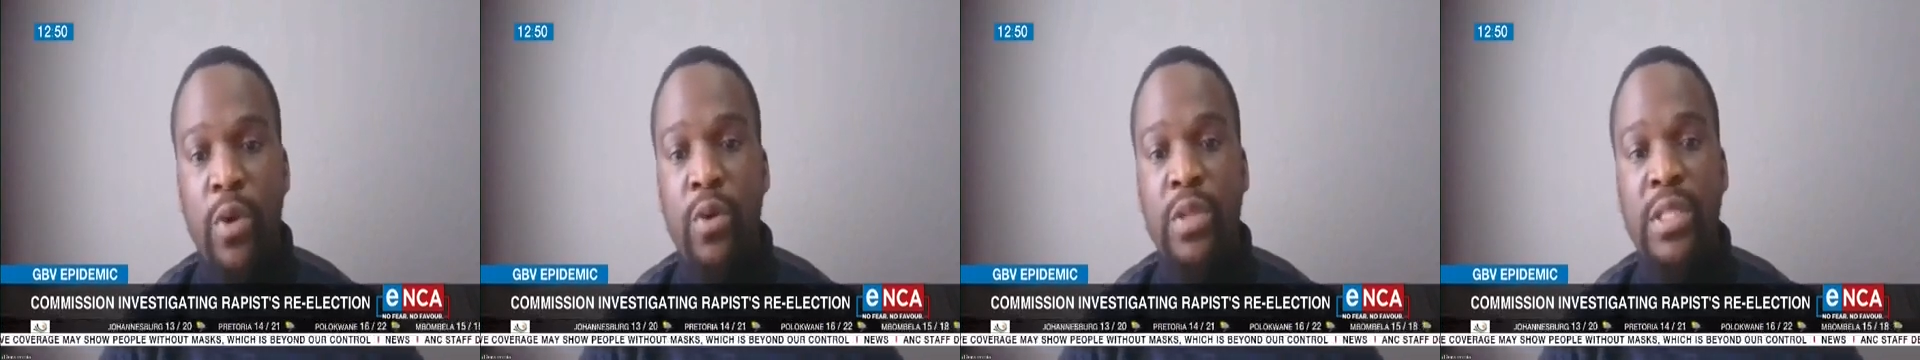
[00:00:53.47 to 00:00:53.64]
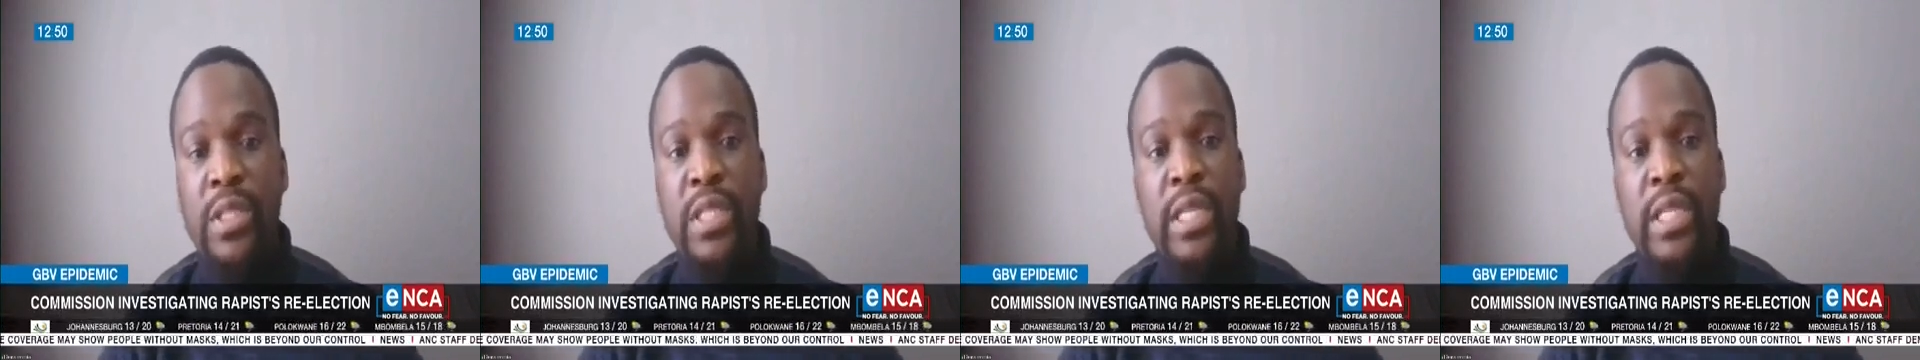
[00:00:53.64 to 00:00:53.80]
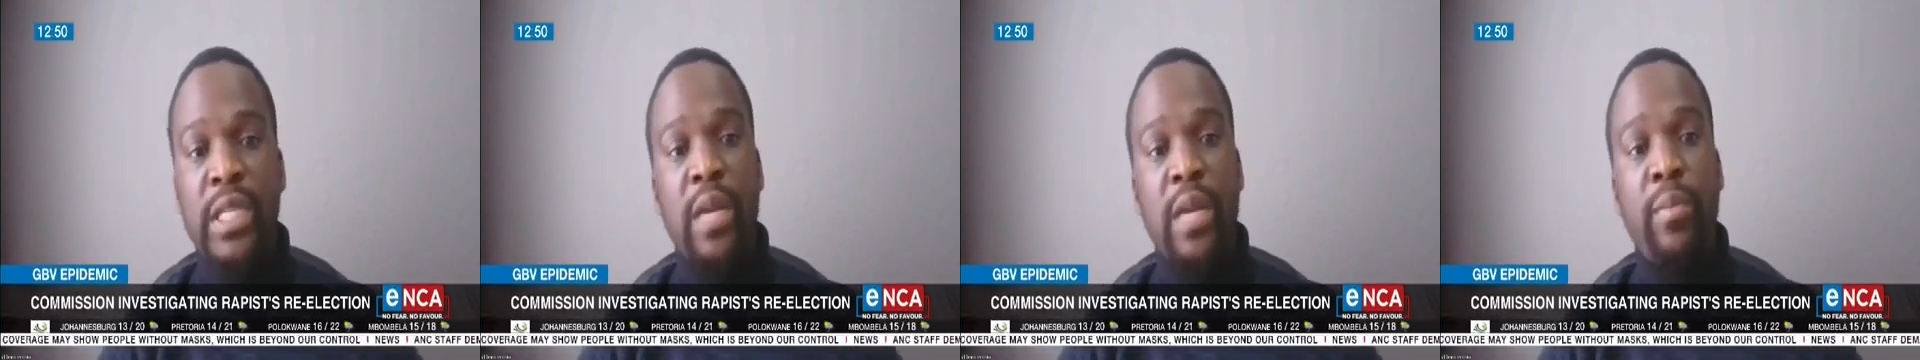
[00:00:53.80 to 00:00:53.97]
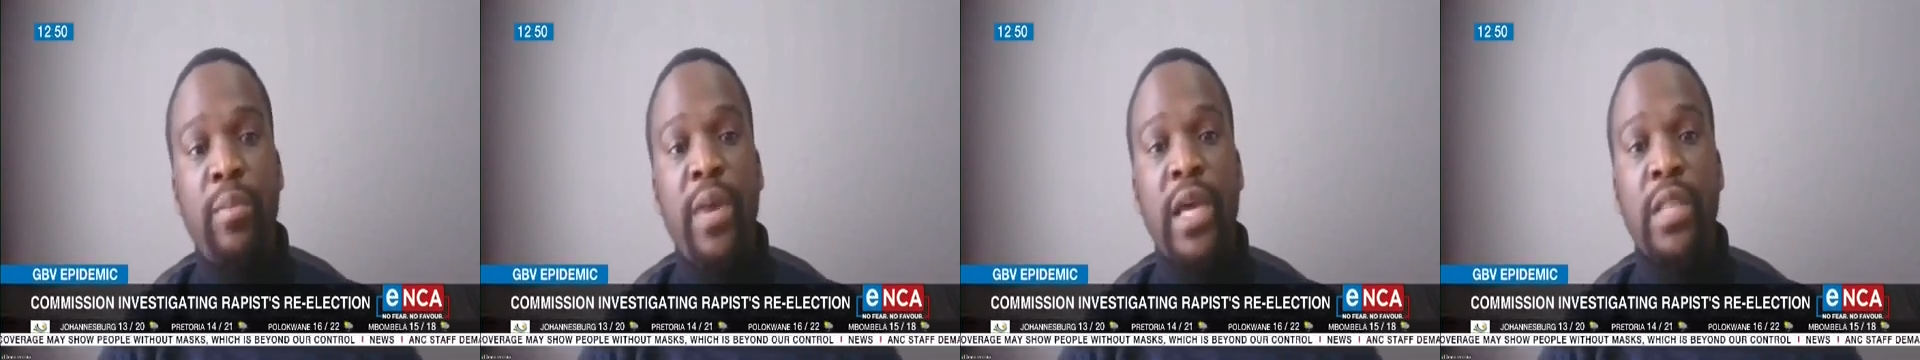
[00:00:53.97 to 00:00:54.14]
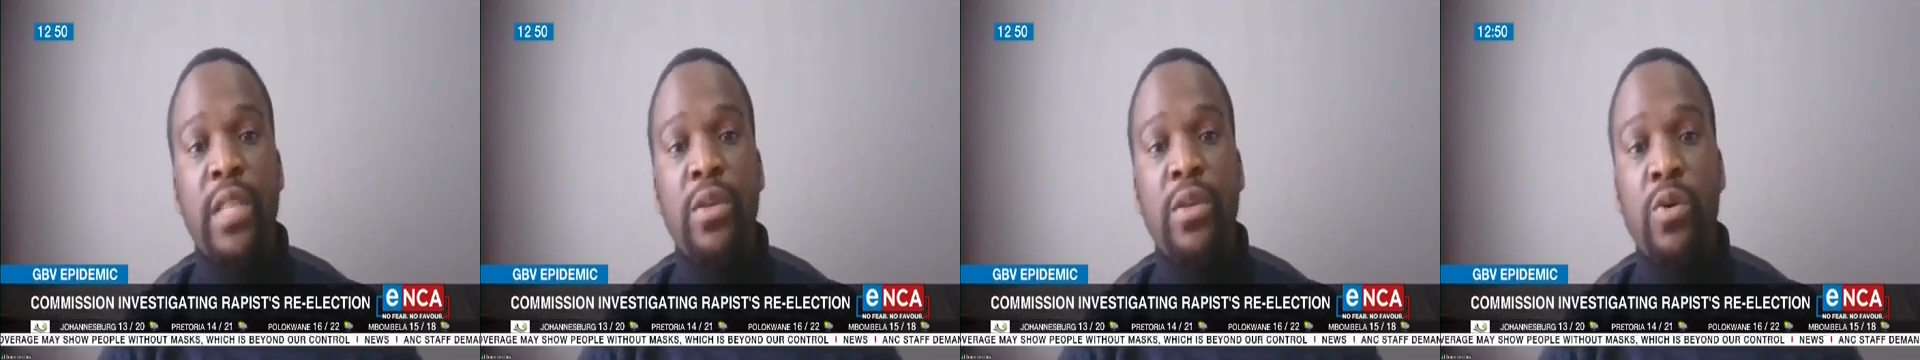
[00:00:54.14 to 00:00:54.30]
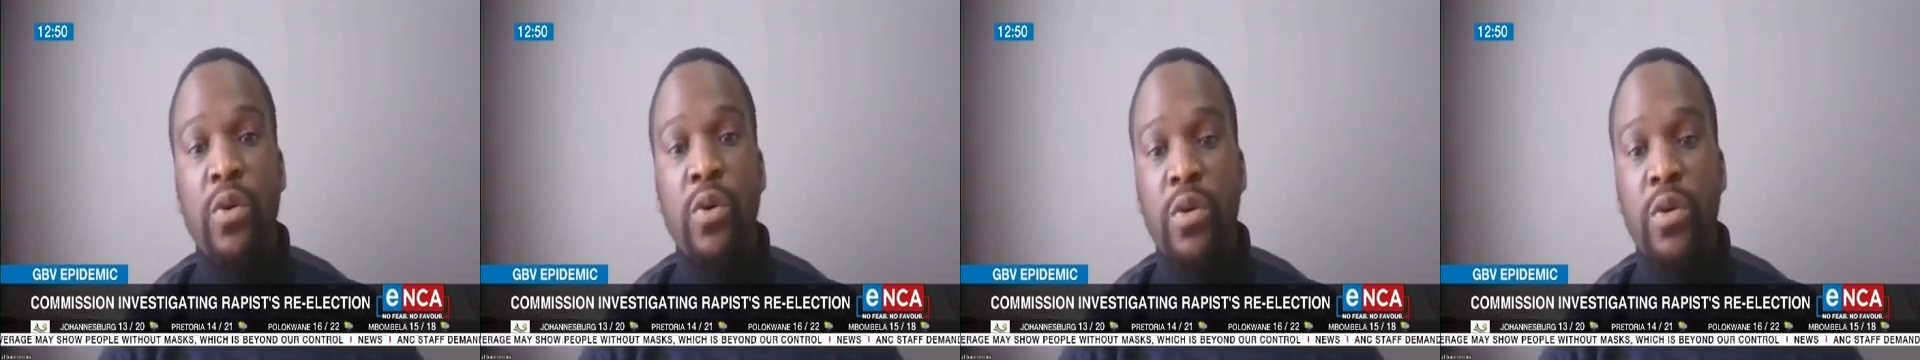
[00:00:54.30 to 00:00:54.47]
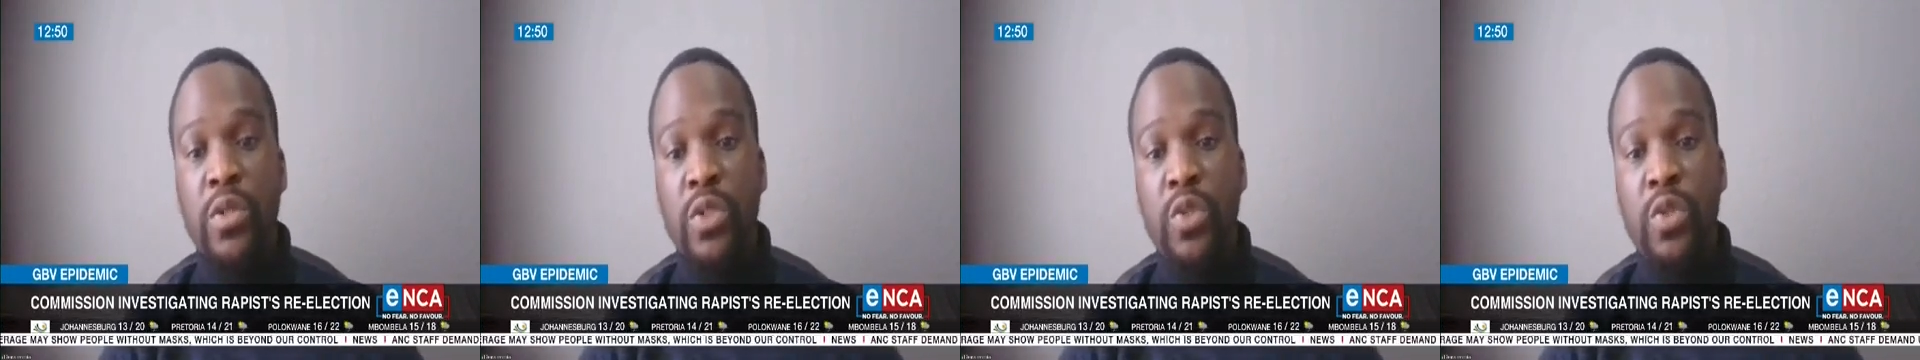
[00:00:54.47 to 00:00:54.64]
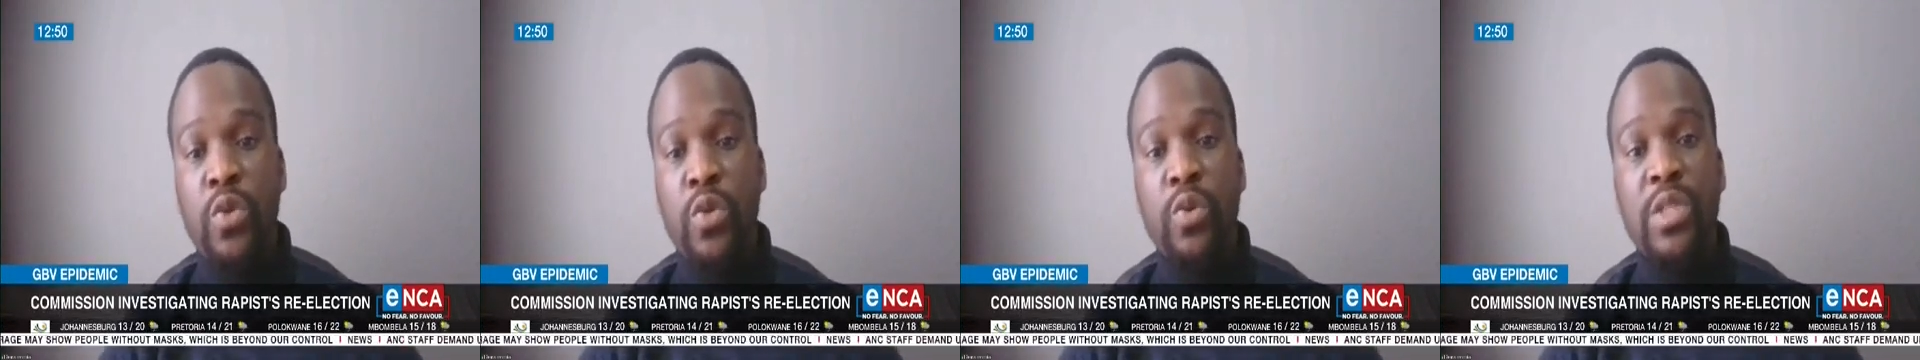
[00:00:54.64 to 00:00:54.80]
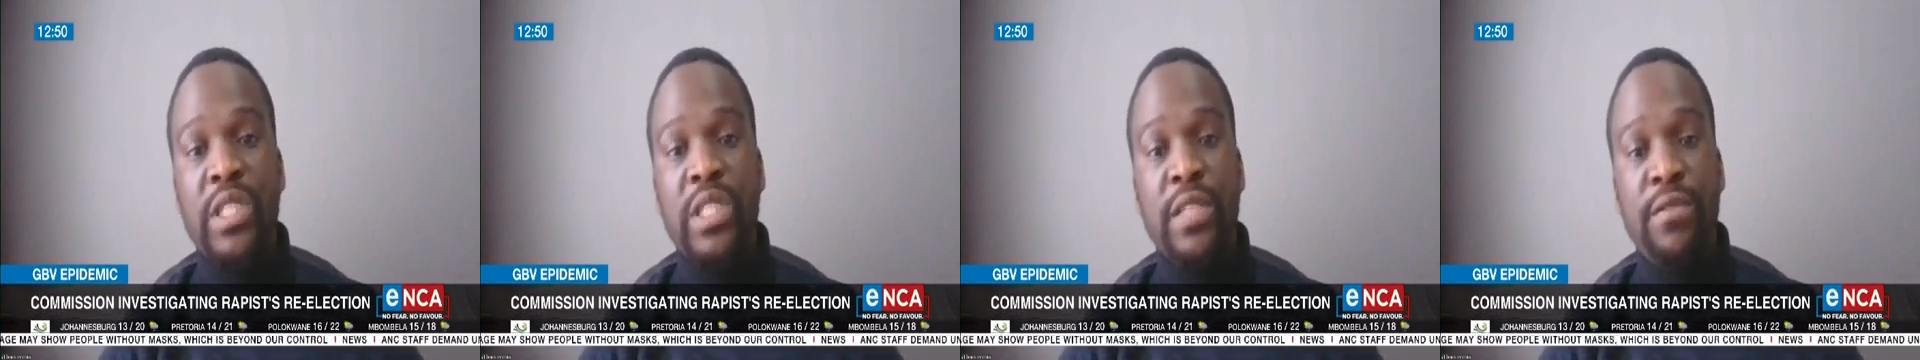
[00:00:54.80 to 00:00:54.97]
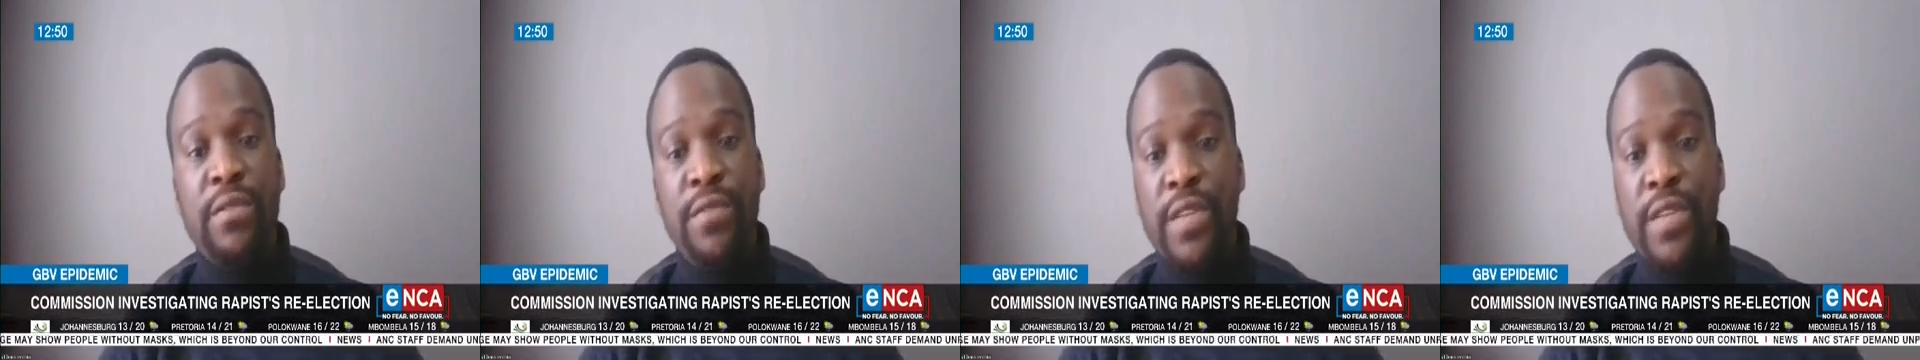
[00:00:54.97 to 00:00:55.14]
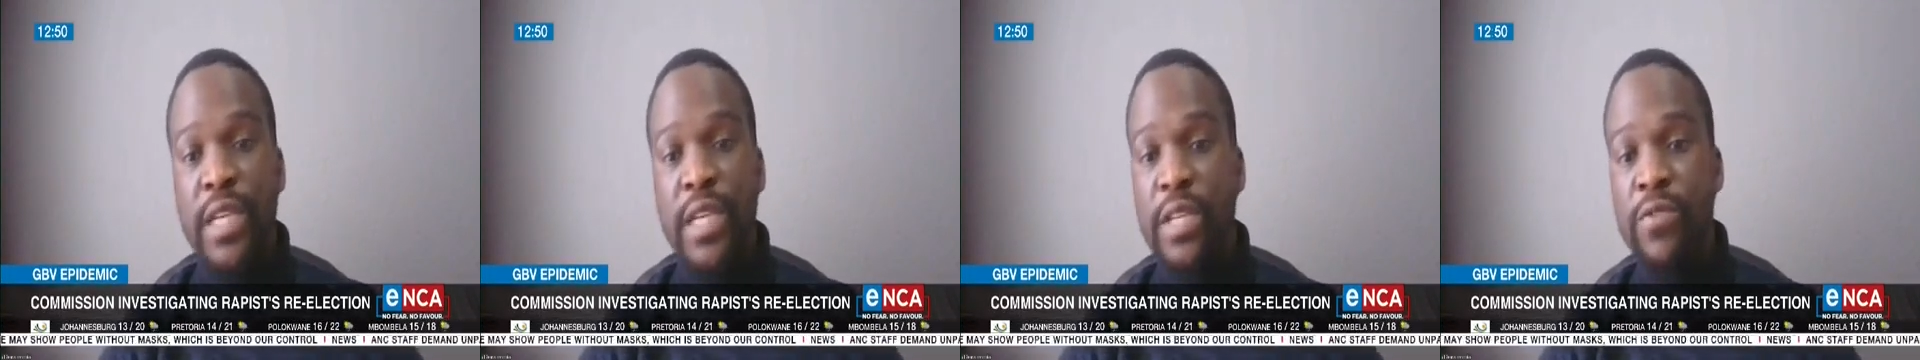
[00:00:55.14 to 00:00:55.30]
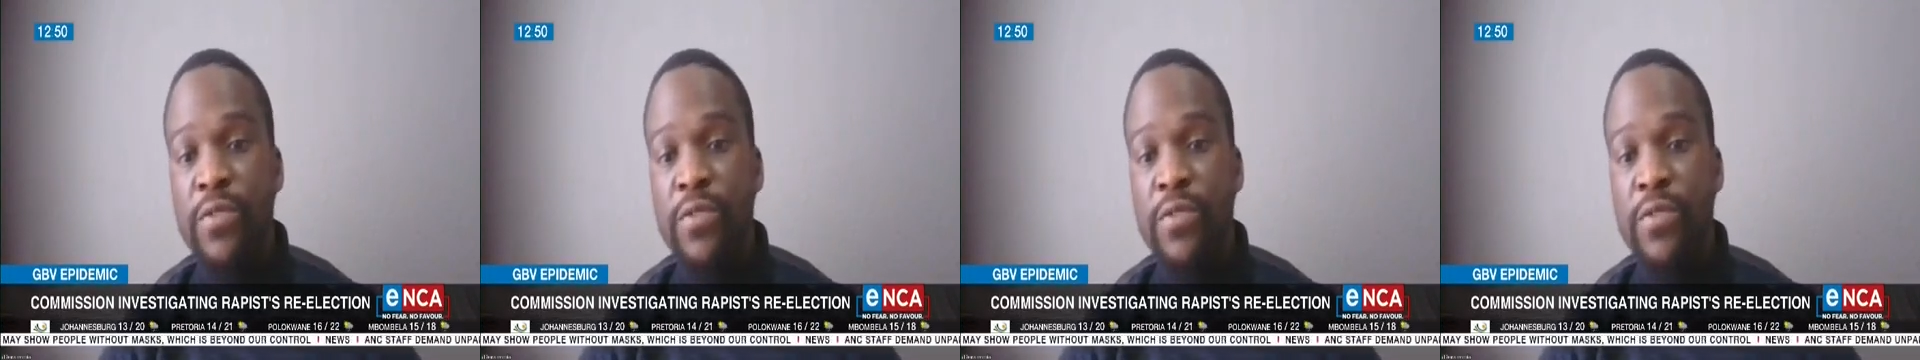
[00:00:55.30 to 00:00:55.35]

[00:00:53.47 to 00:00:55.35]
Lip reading: considered by the court to deviate